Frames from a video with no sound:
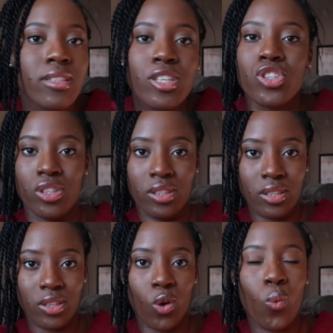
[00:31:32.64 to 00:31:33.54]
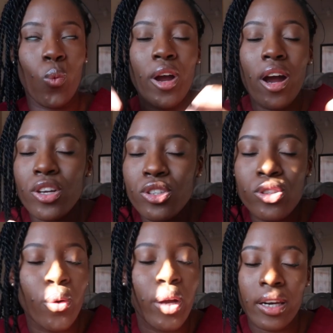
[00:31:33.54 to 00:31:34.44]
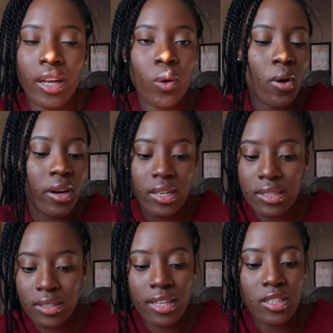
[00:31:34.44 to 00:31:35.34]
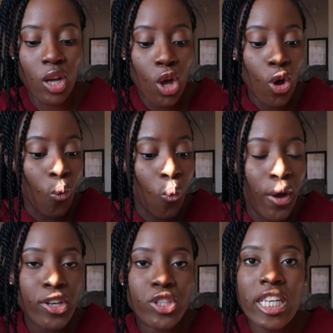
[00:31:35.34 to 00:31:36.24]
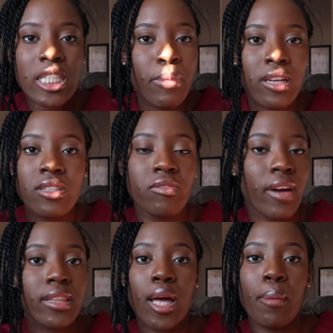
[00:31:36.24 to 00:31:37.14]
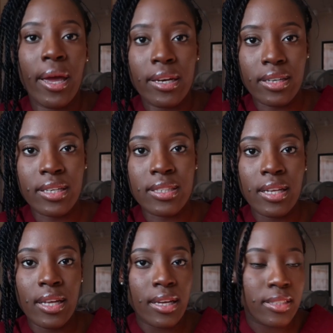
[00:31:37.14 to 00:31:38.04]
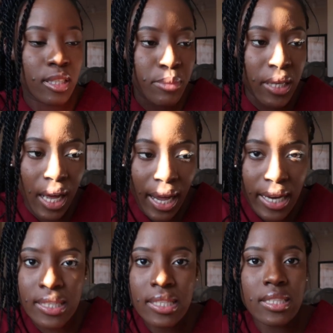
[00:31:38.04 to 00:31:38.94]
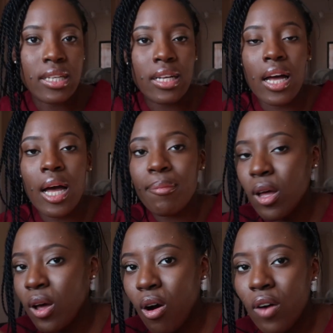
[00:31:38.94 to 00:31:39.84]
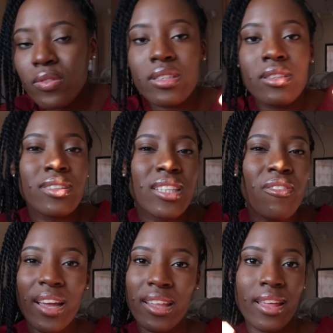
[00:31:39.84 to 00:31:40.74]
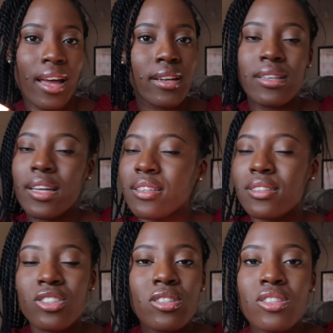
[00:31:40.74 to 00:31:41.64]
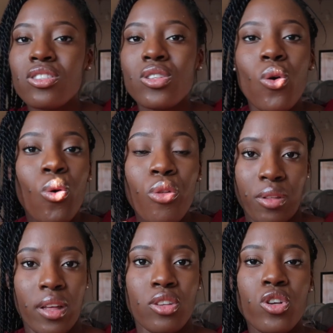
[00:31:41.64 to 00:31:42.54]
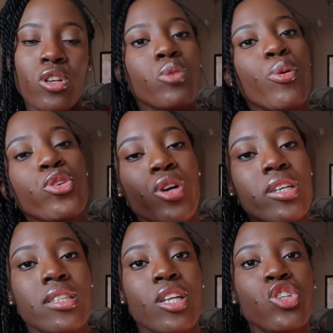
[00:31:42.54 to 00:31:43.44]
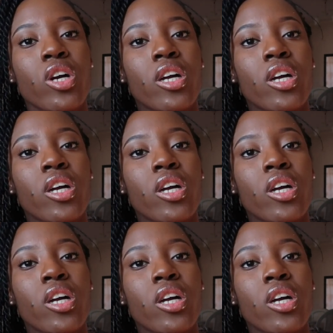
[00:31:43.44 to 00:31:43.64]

incision where are you going like what are you incising where do you expect to find the appendix is it behind the cecum on the stuff like that like just, just the whole thing so you need to make sure you understand